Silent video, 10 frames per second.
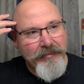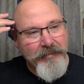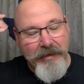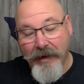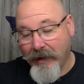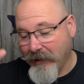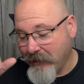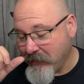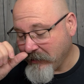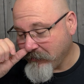But yeah,
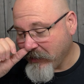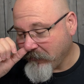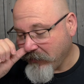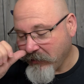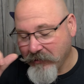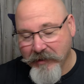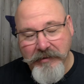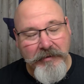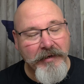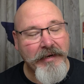I meant to make a video
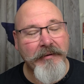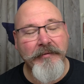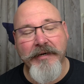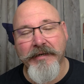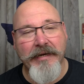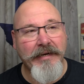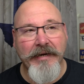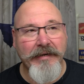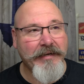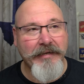yesterday, but
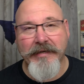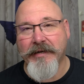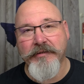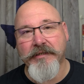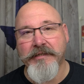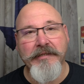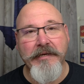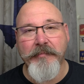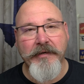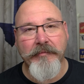I was just
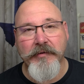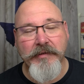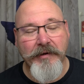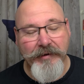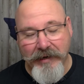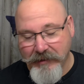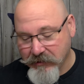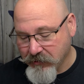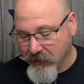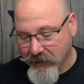sleeping almost all day,
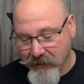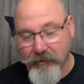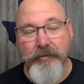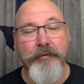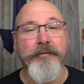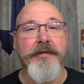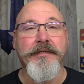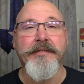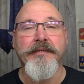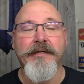just trying to get through
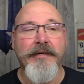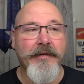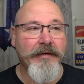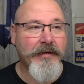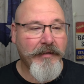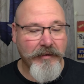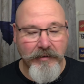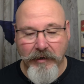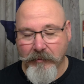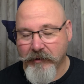this
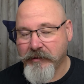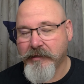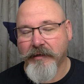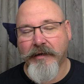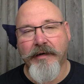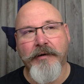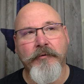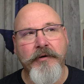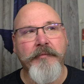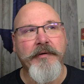garbage.
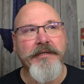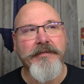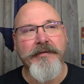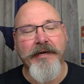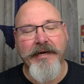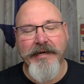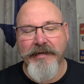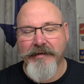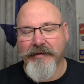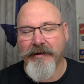Woke up yesterday,
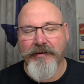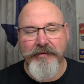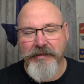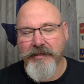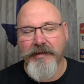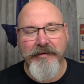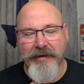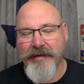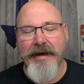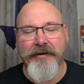and all of a sudden
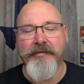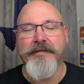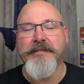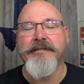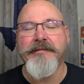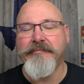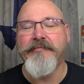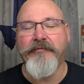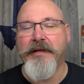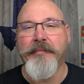I had all this
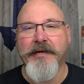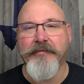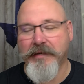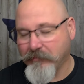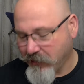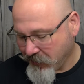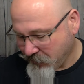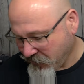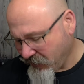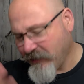phlegm and everything breaking
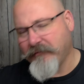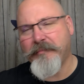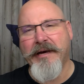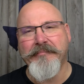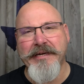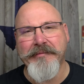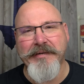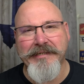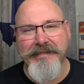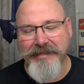up. But enough about me
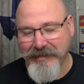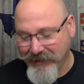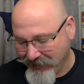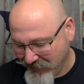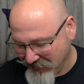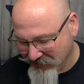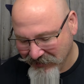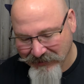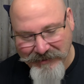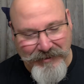being sick. Let's
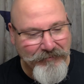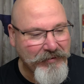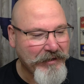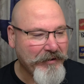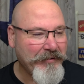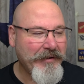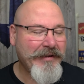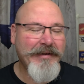get to the video.